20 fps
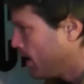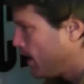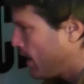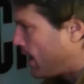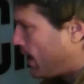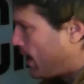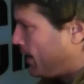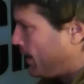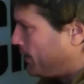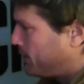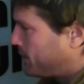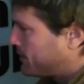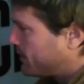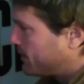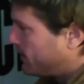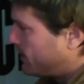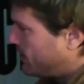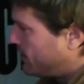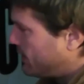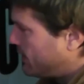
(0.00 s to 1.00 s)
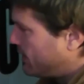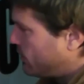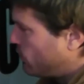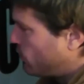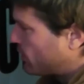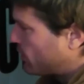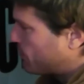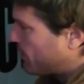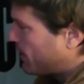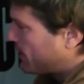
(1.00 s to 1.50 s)
And
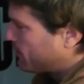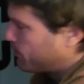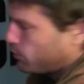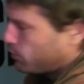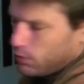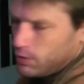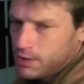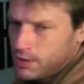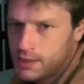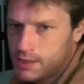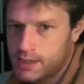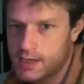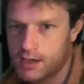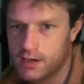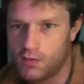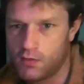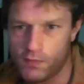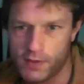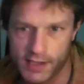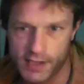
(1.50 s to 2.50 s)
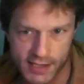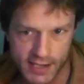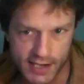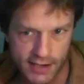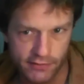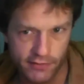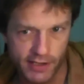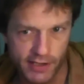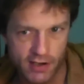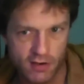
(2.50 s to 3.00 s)
what Mandelbrot, We
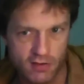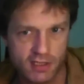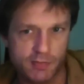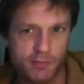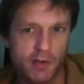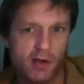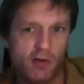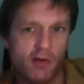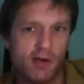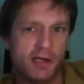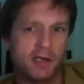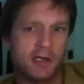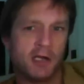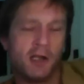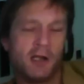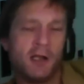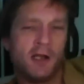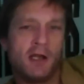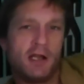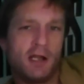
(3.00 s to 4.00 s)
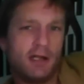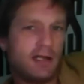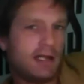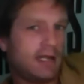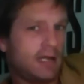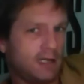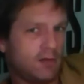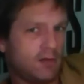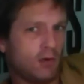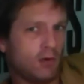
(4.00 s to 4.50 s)
Carry Your Spirit,
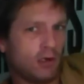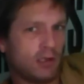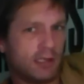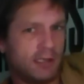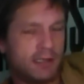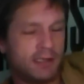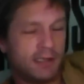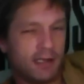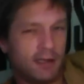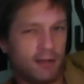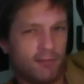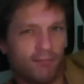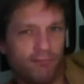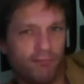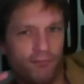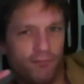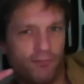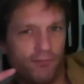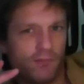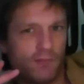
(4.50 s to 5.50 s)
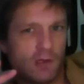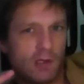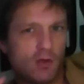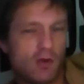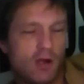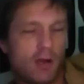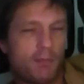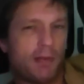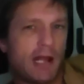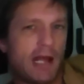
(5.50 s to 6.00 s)
did was
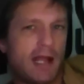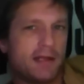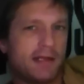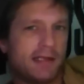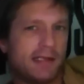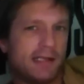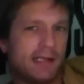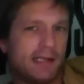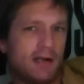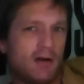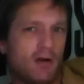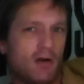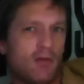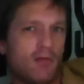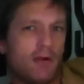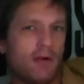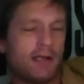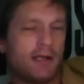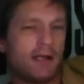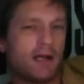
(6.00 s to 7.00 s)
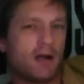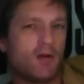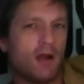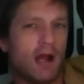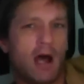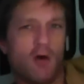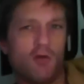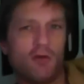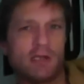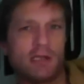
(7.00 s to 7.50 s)
to apply the already known
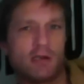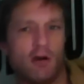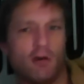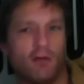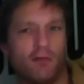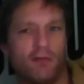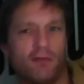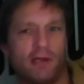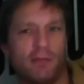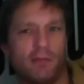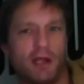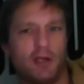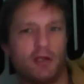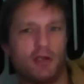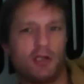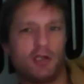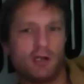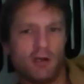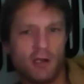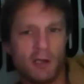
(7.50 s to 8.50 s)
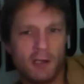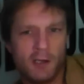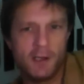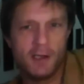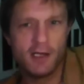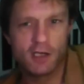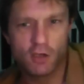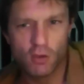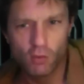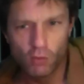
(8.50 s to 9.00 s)
Hausdorff dimension
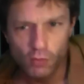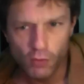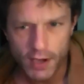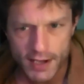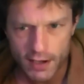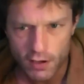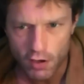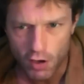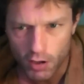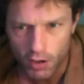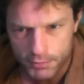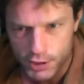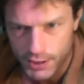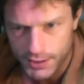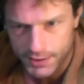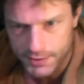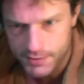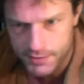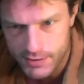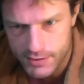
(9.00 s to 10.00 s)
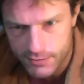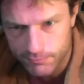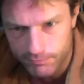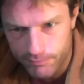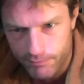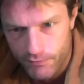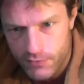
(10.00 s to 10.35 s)
to real objects.